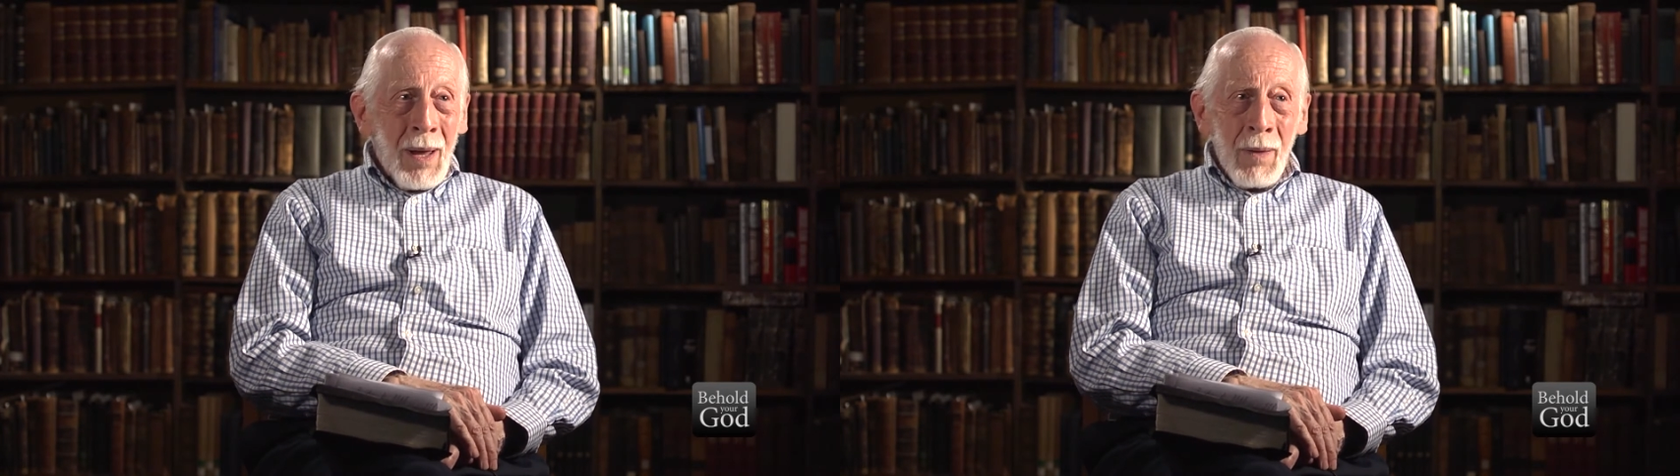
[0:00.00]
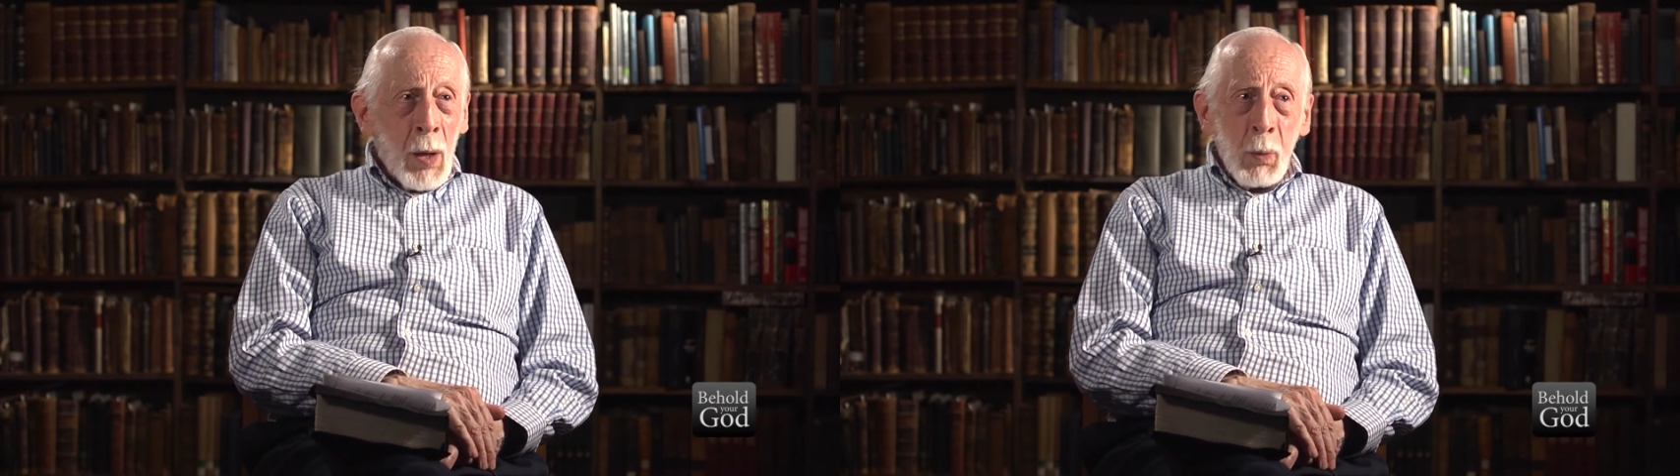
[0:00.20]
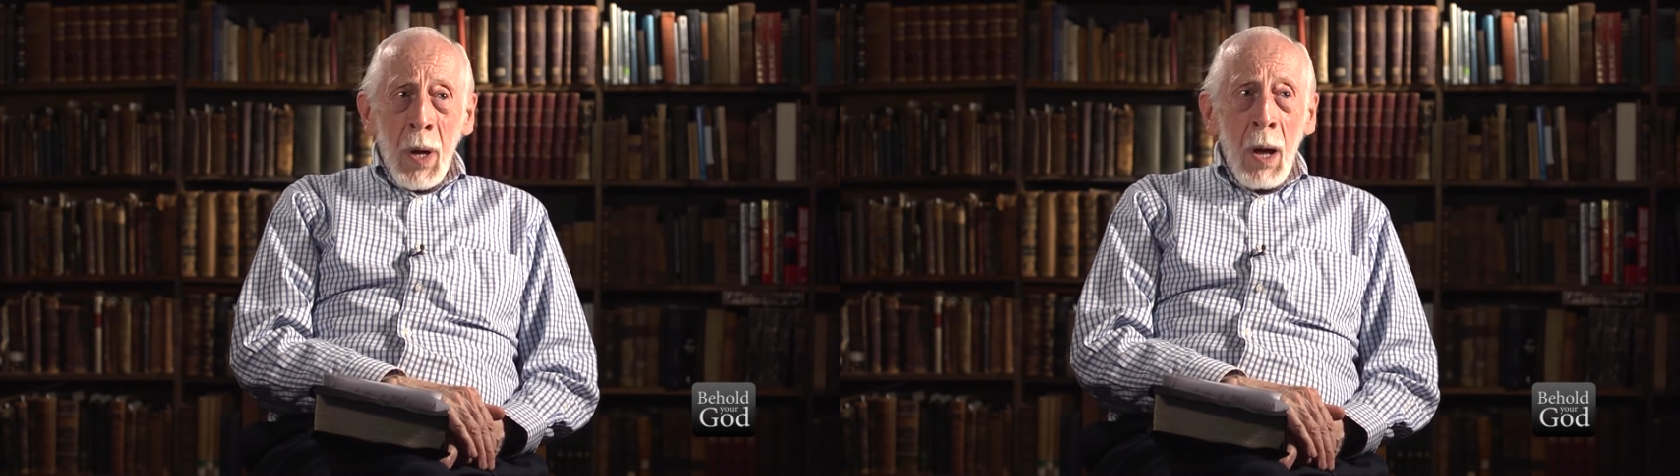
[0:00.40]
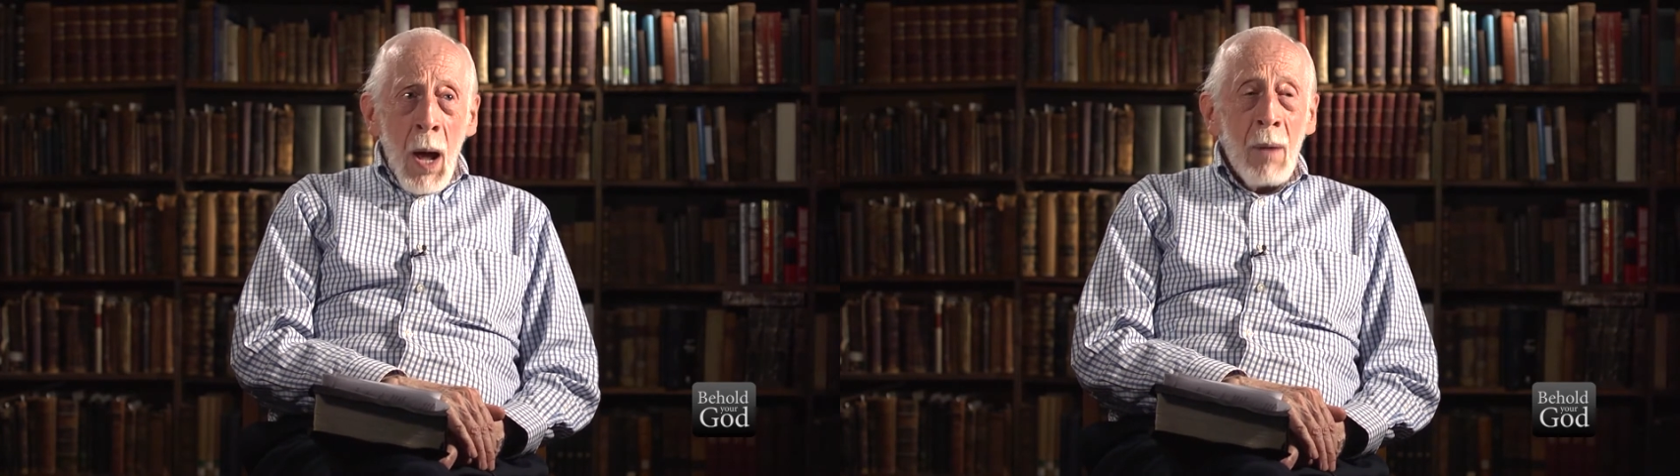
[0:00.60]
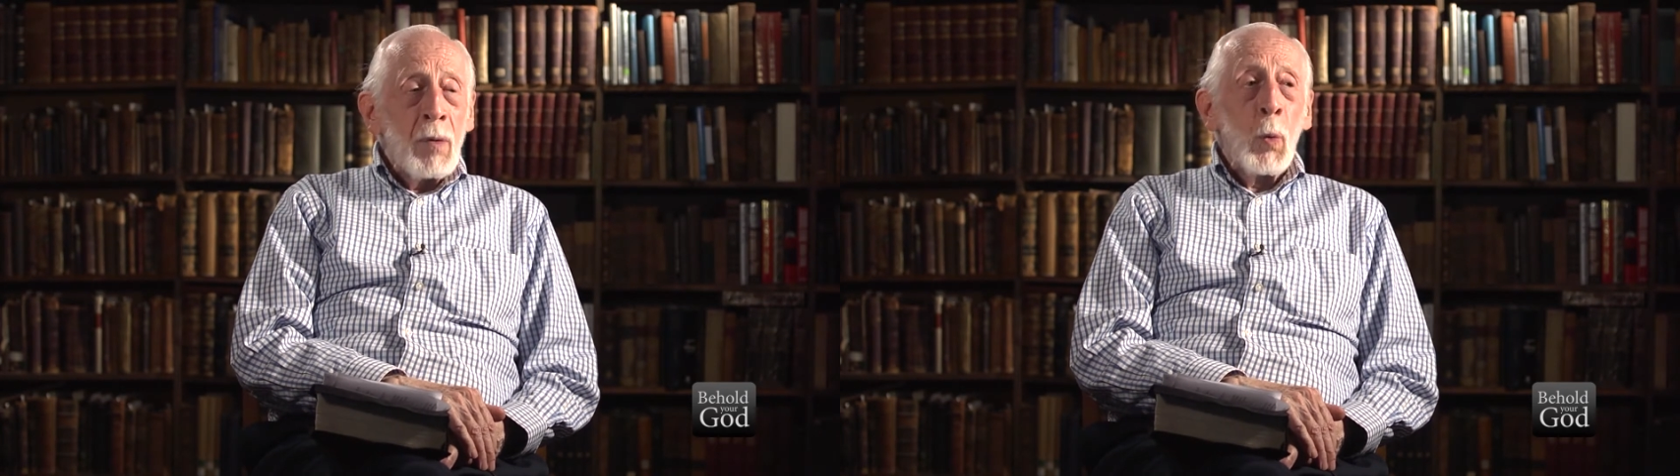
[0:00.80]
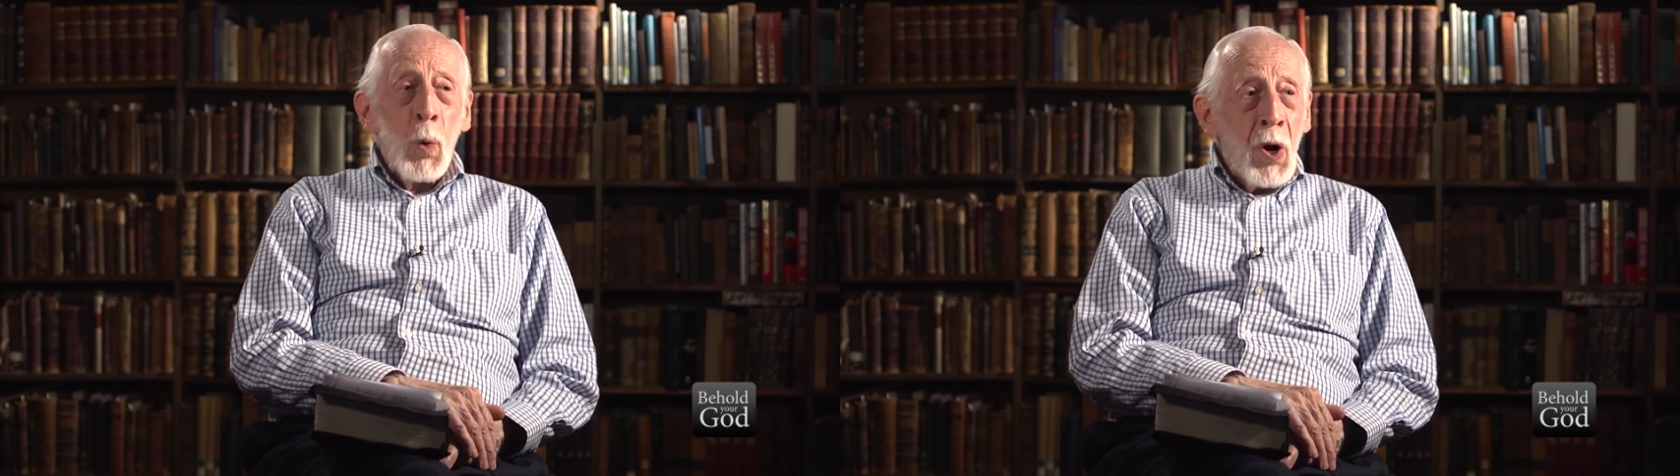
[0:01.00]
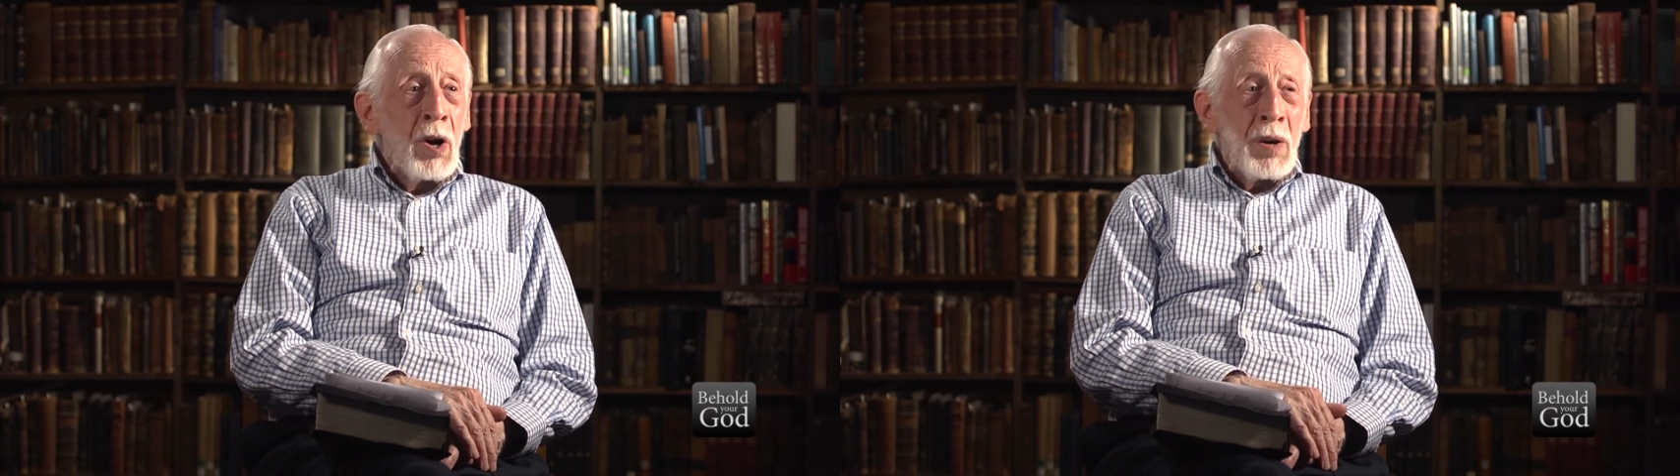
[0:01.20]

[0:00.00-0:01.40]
that we ever were